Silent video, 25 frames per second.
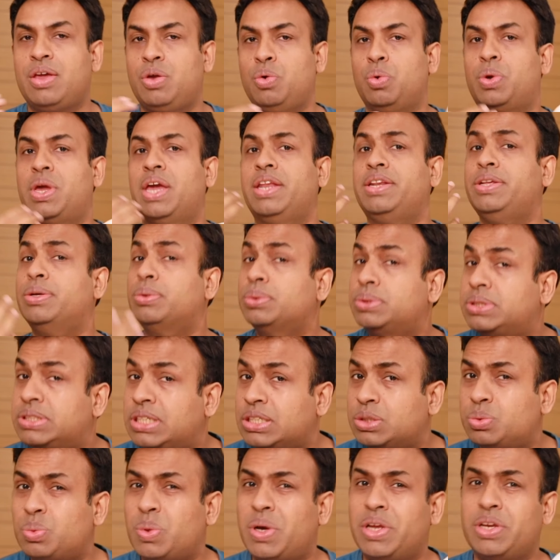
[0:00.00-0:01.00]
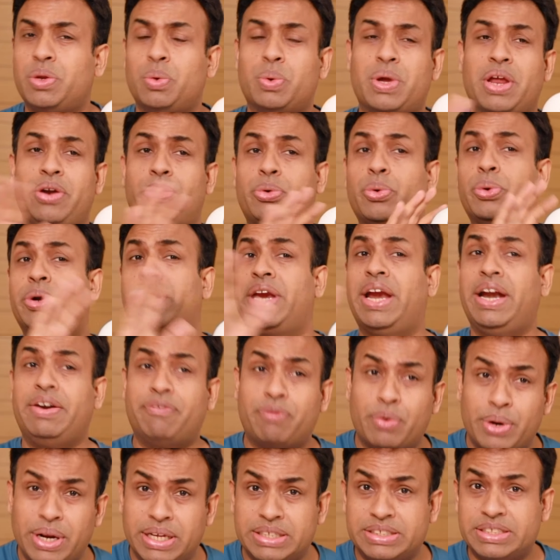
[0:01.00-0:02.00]
You can use this one, you can
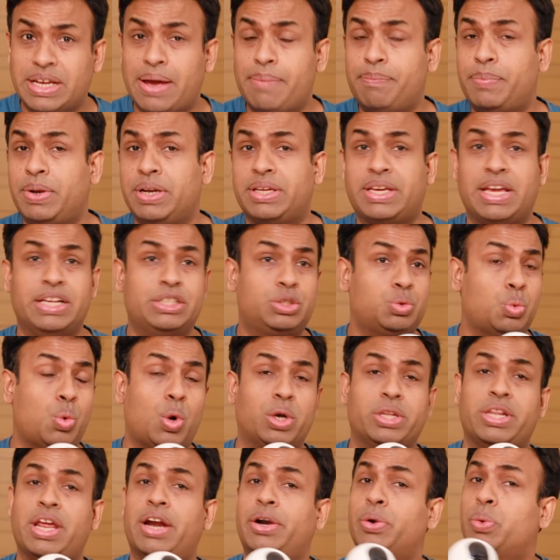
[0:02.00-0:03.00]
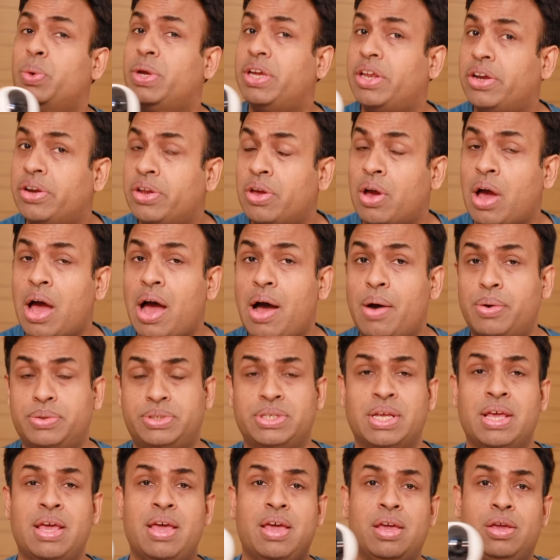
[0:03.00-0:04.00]
rotate, for example, kids, what they're doing in your
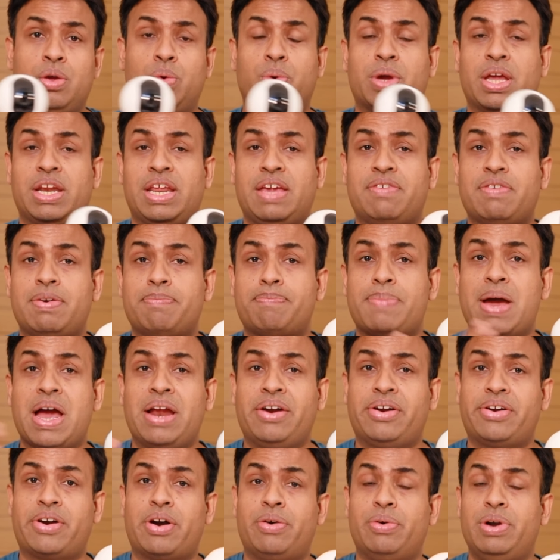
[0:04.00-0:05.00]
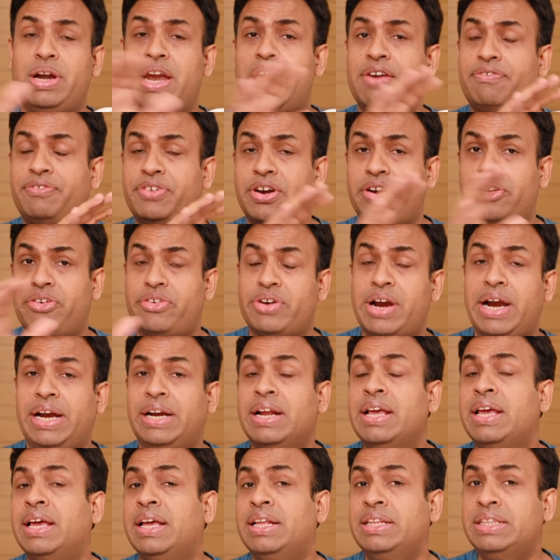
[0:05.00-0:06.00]
house. You can even pan around left and
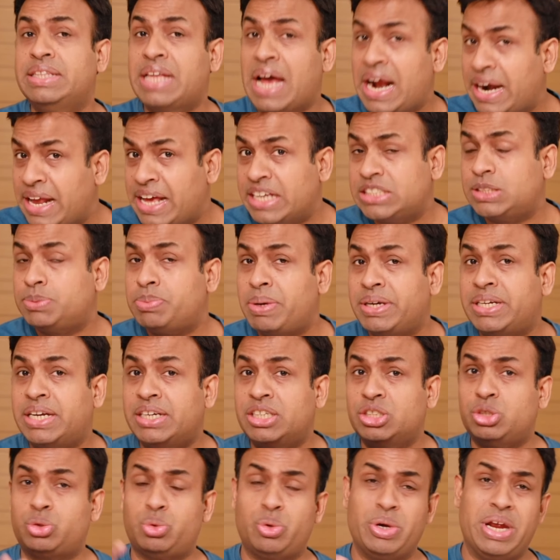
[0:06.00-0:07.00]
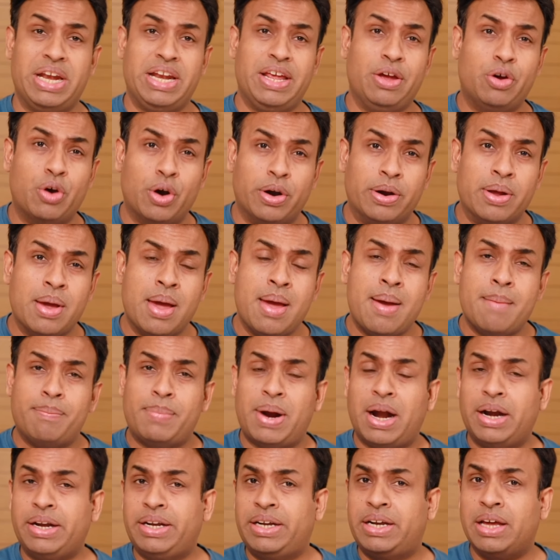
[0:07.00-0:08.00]
right. In that aspect, it is really good.
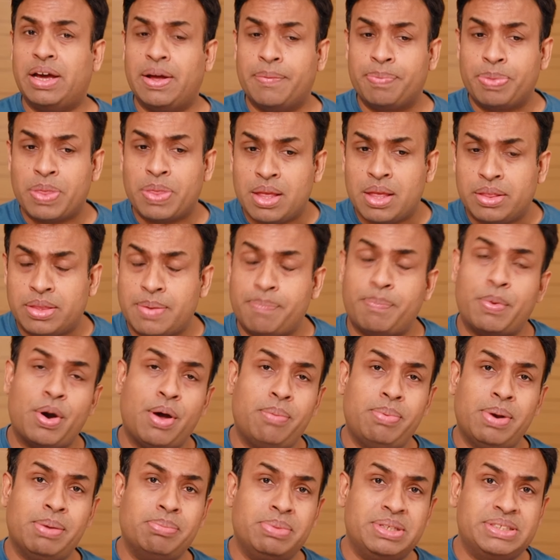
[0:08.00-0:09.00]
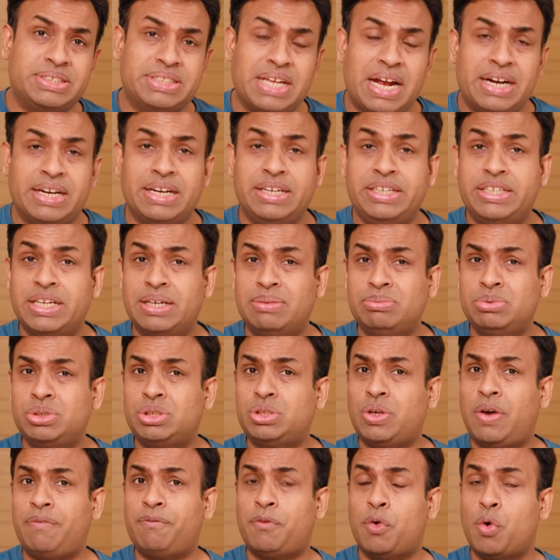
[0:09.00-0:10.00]
But the problem is that in
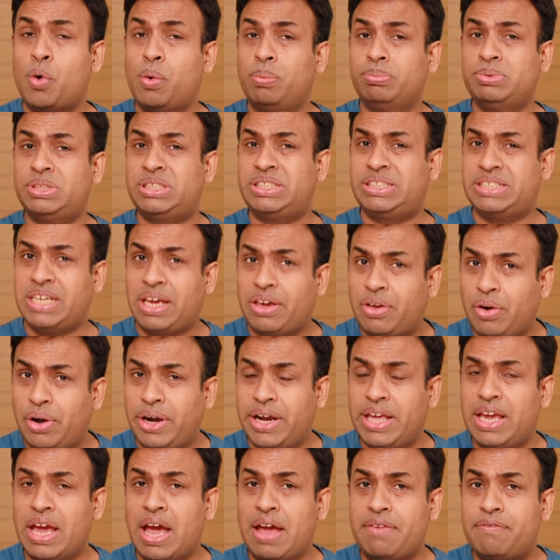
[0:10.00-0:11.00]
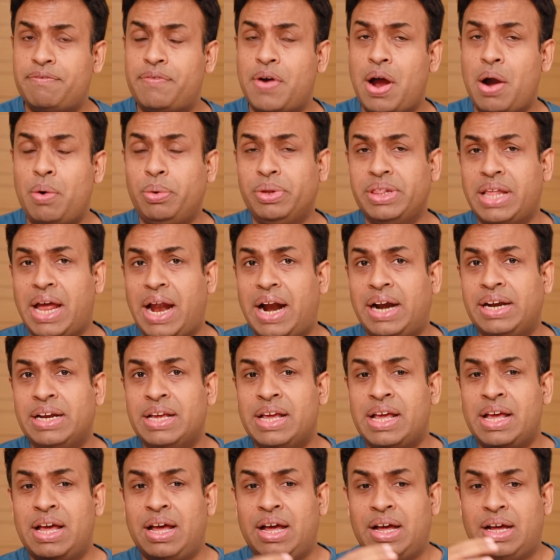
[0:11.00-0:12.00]
terms of home security, I found
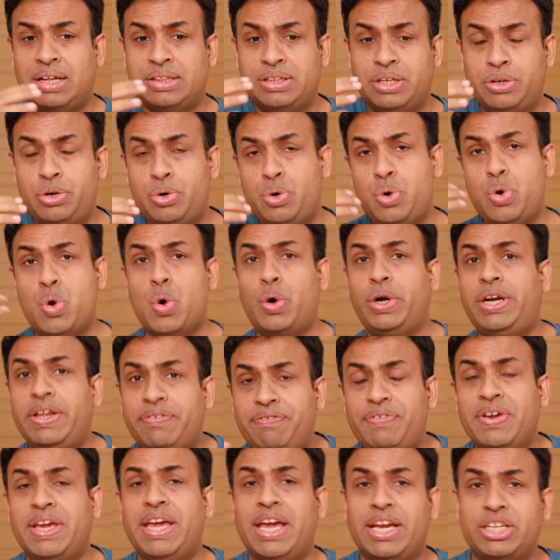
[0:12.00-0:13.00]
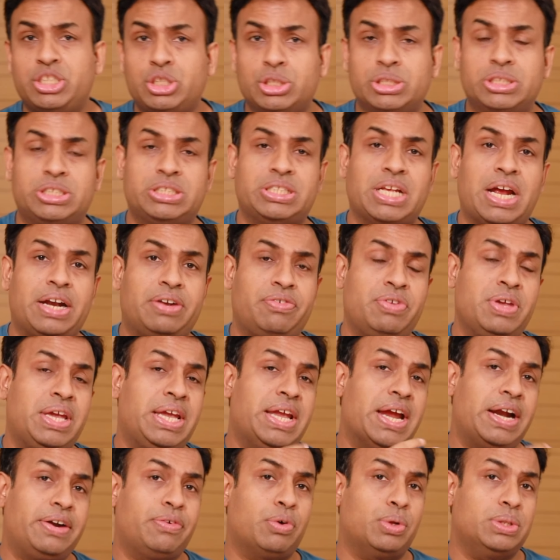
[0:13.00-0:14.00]
that the notifications that we
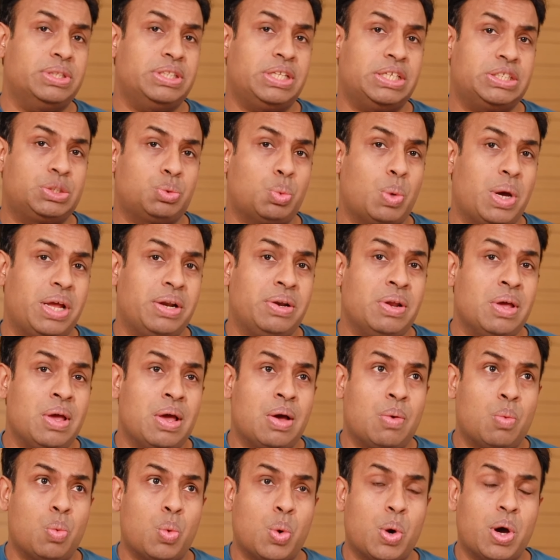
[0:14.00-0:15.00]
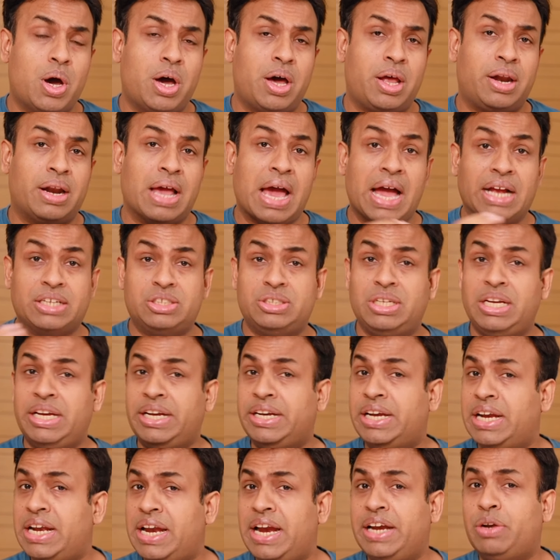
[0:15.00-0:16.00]
get on this one were
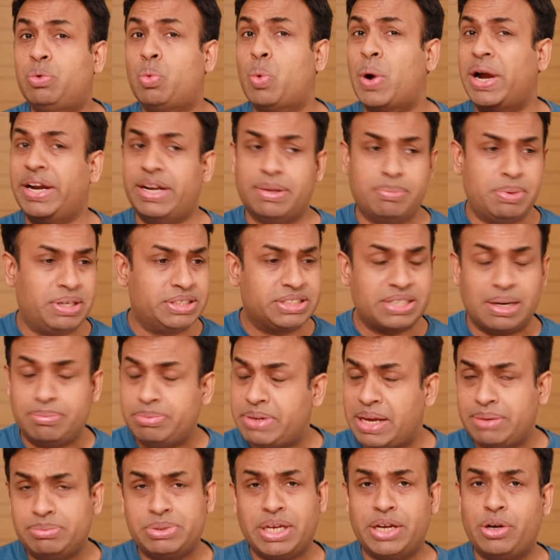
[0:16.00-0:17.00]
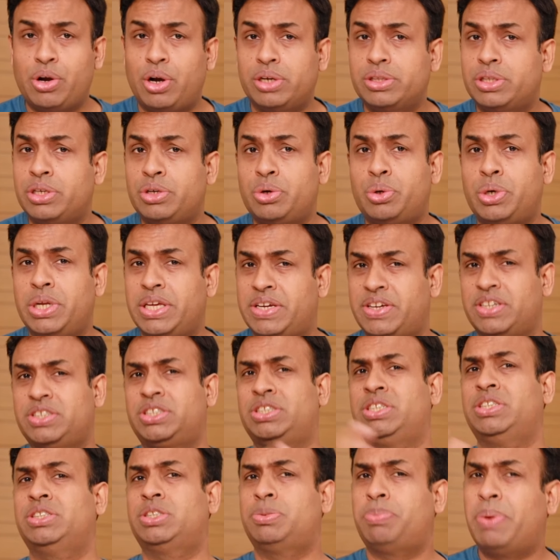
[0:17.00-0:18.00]
actually delayed quite a bit. Sometimes I got the
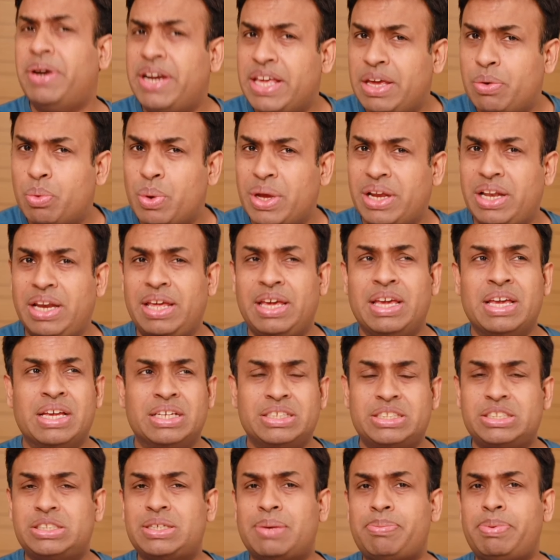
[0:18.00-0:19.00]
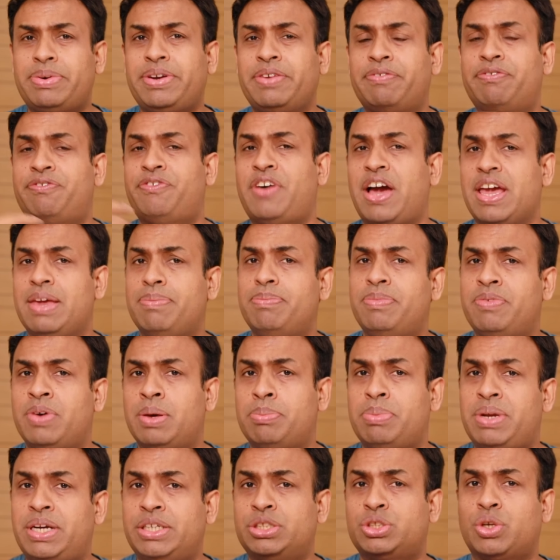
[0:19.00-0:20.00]
notifications pretty quickly, just up to
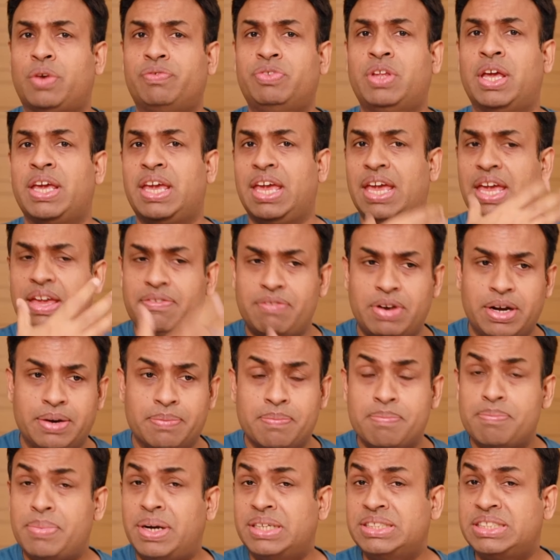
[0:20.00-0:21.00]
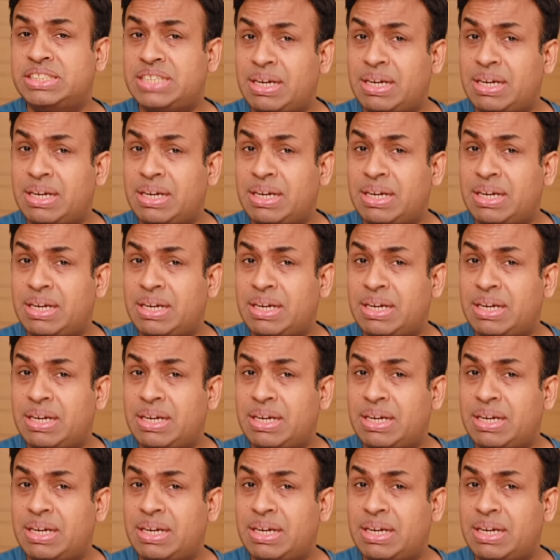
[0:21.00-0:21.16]
5 minutes of the event. But